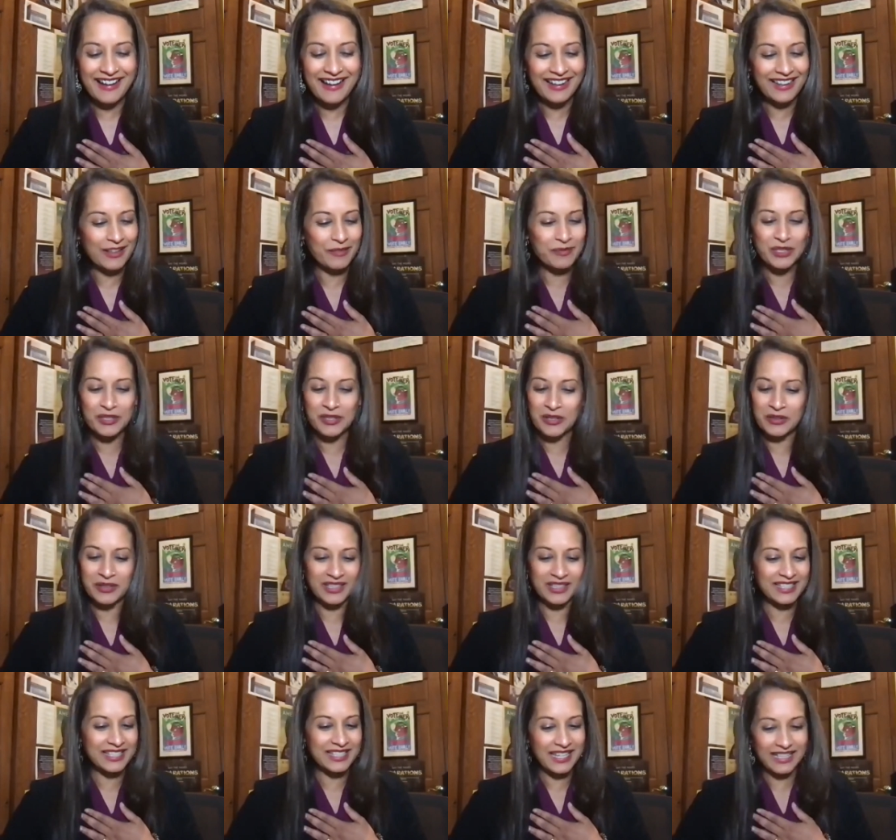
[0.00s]
I'm so
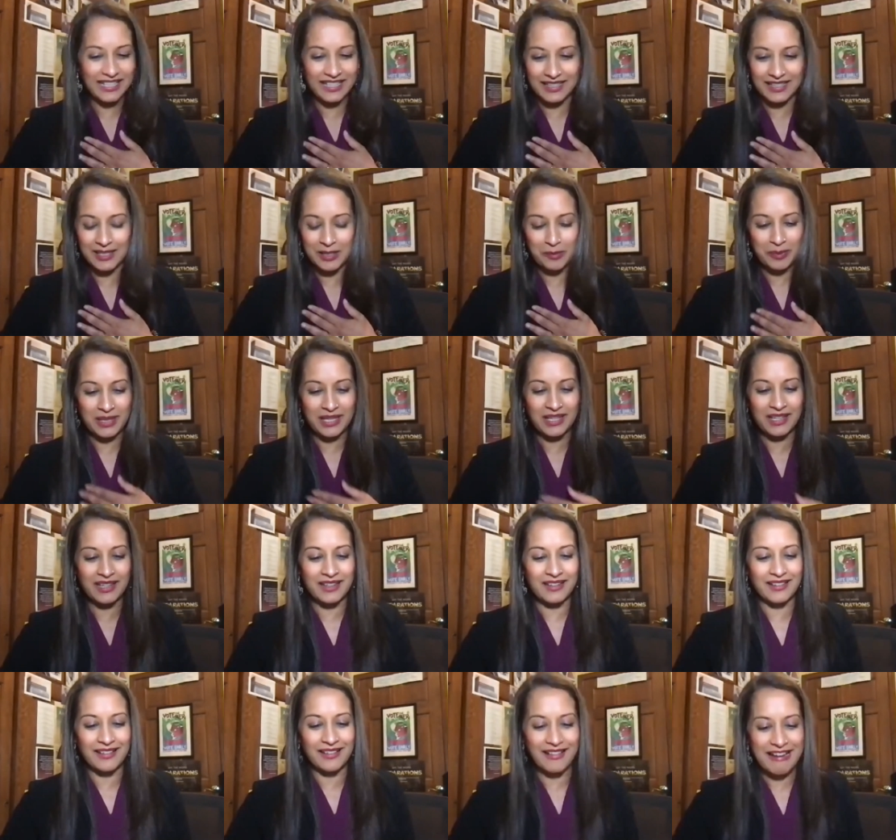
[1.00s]
excited to be
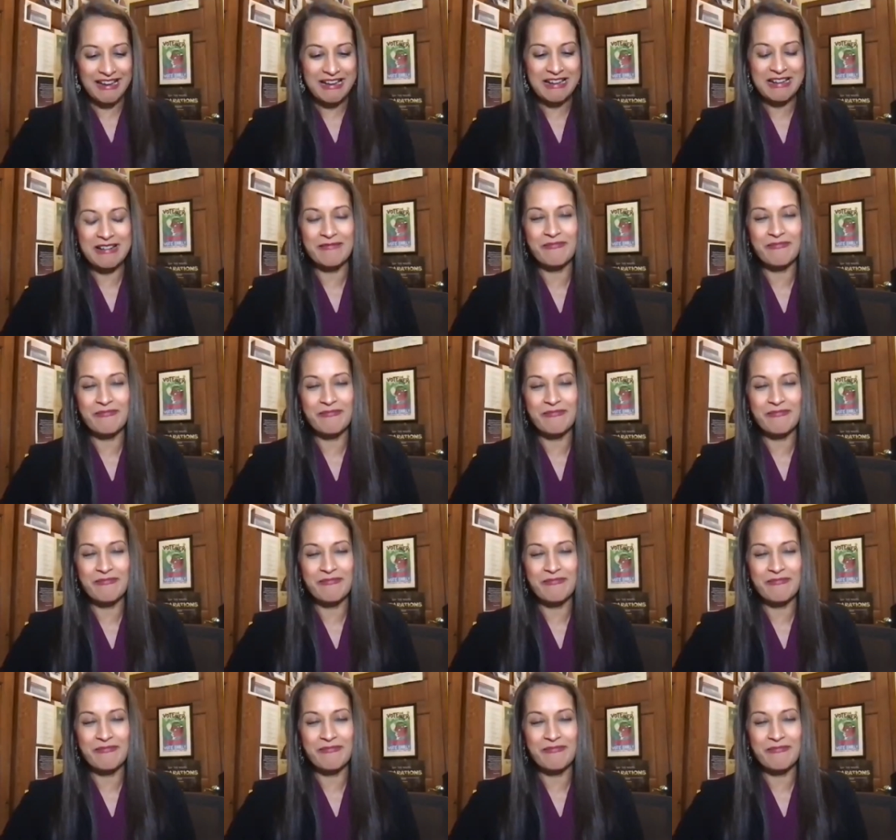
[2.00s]
here.